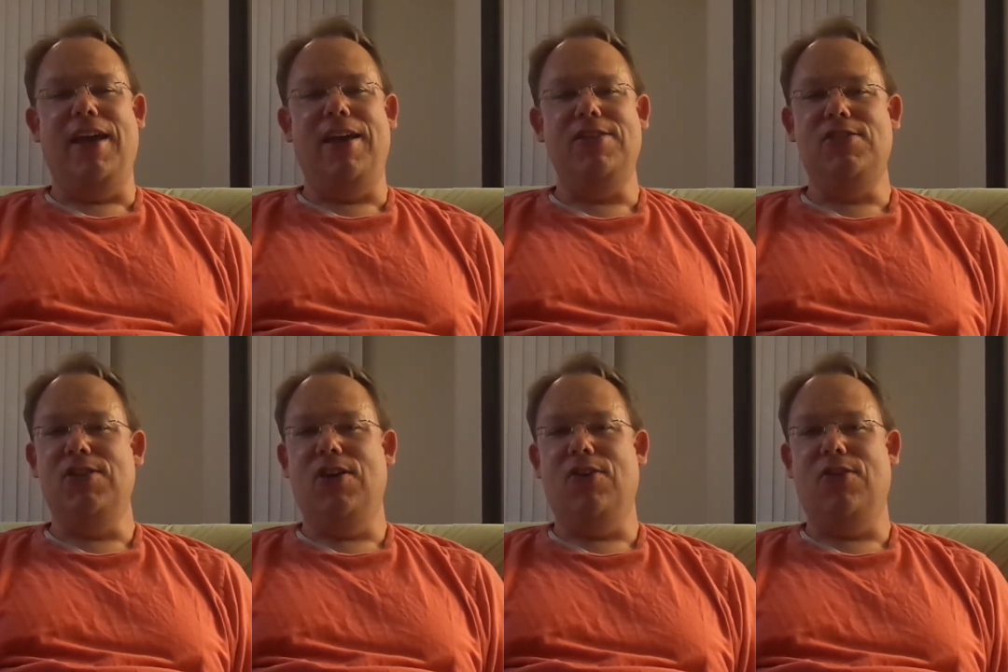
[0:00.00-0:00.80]
And
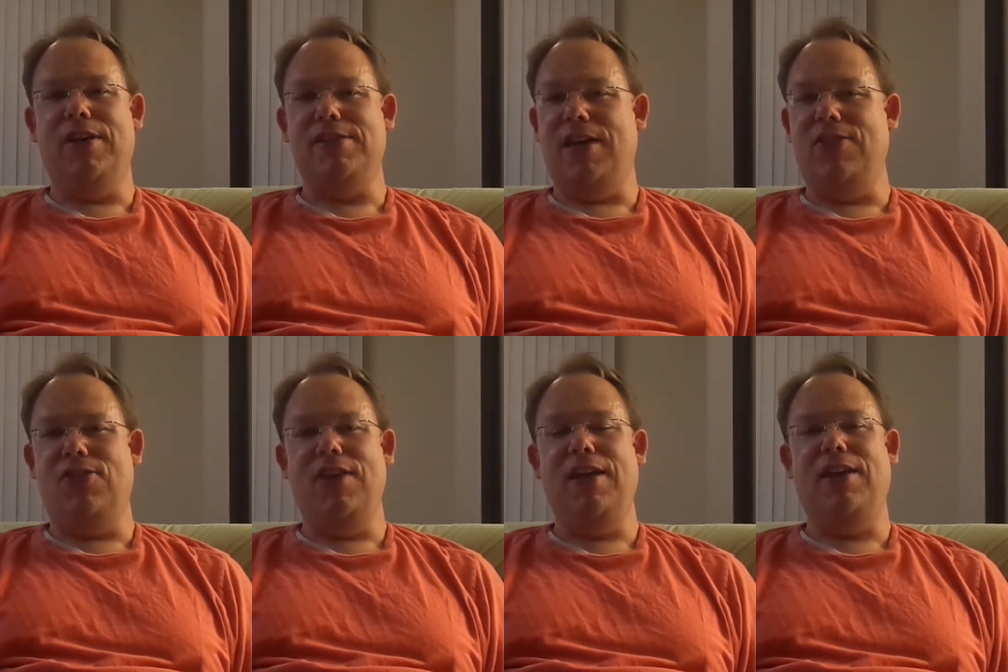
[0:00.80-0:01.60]
so as I
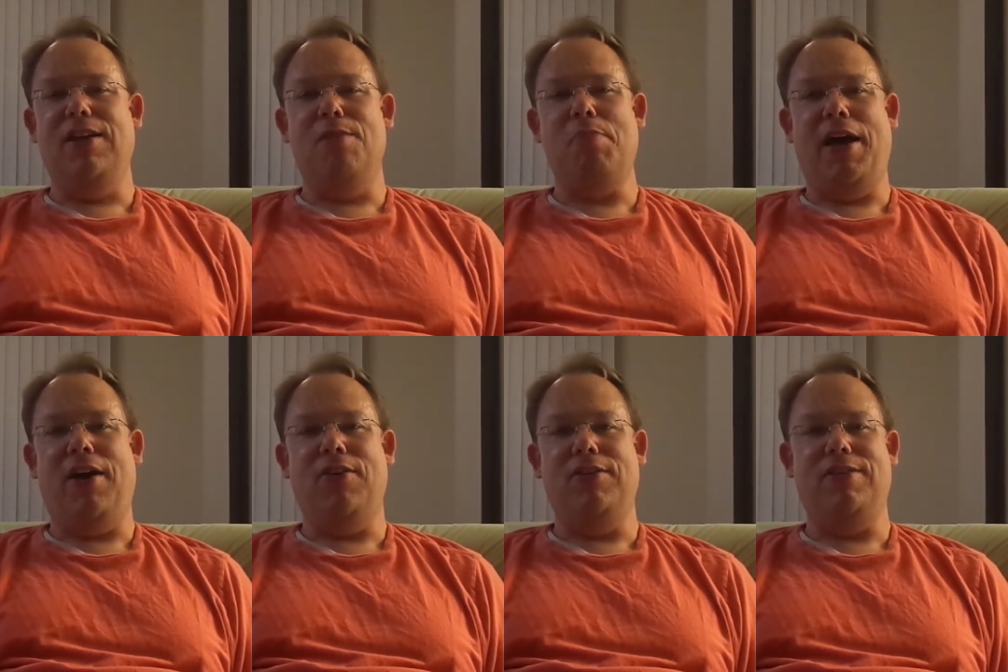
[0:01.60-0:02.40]
think
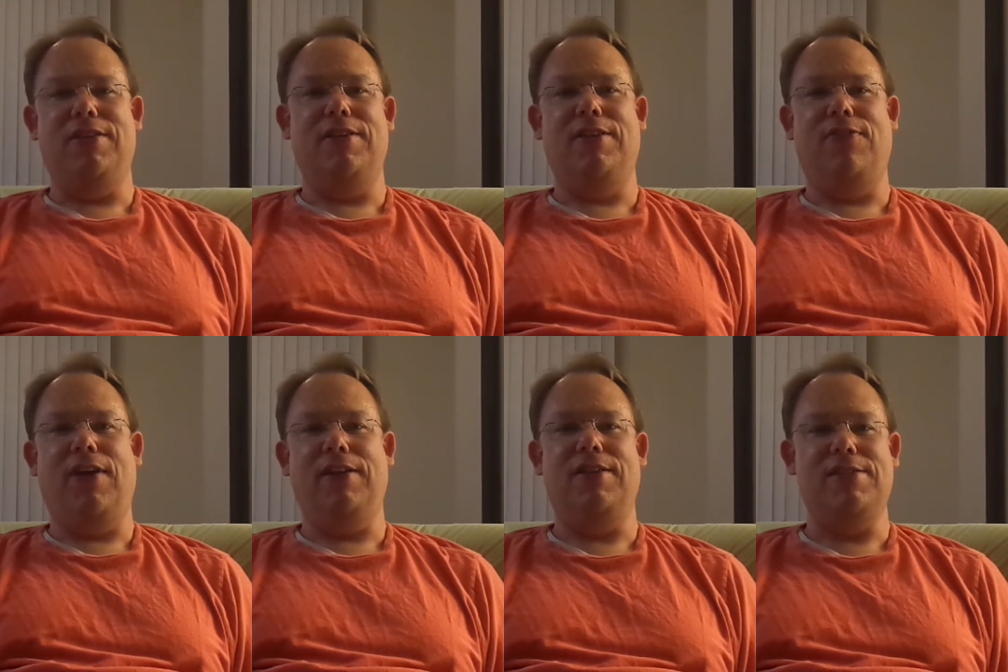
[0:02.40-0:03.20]
about the
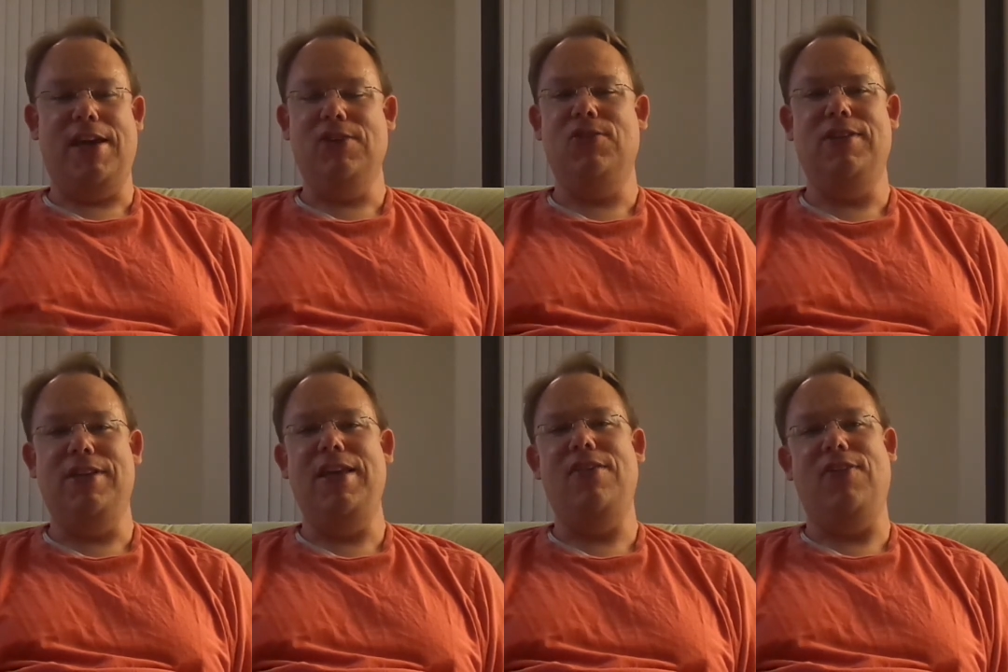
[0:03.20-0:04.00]
fact that he's actually
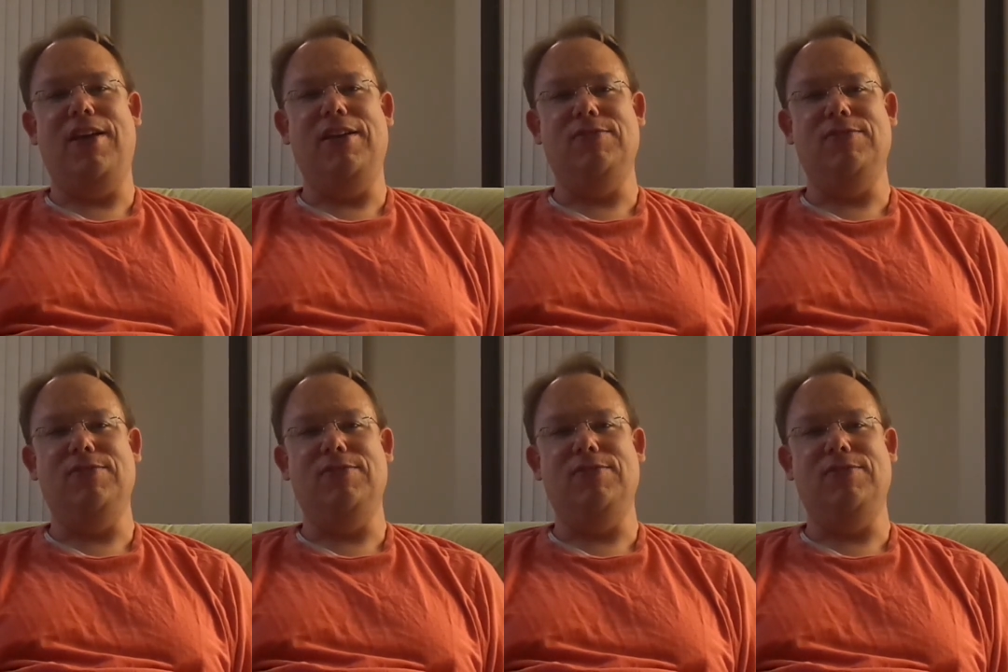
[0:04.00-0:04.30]
leaving,